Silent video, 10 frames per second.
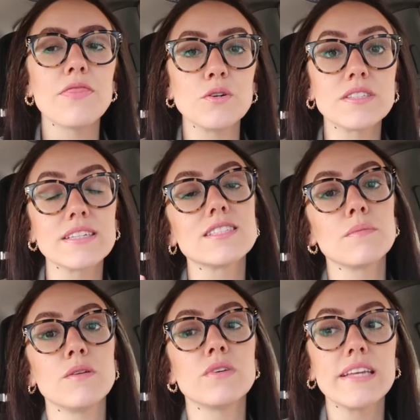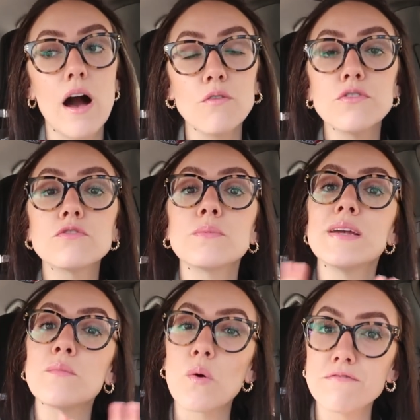Those things can be really helpful for
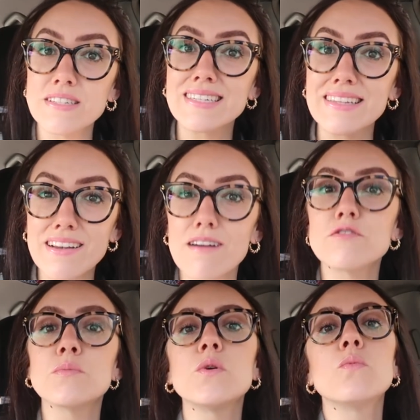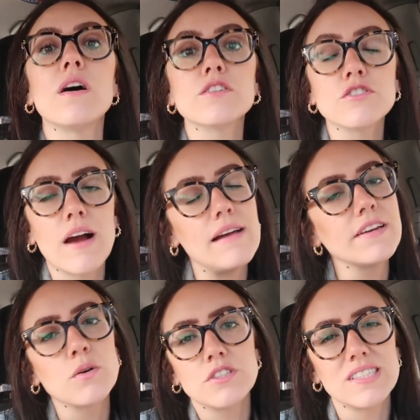being more physically comfortable while you're
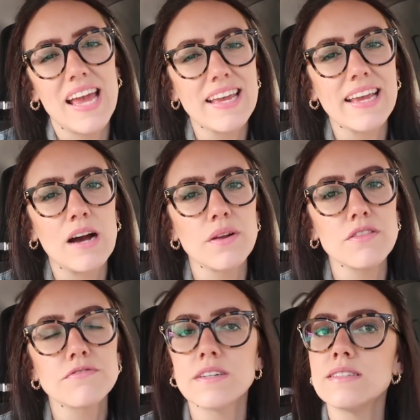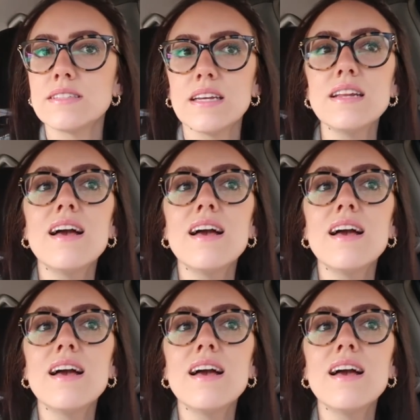driving or just hanging out in the front seat.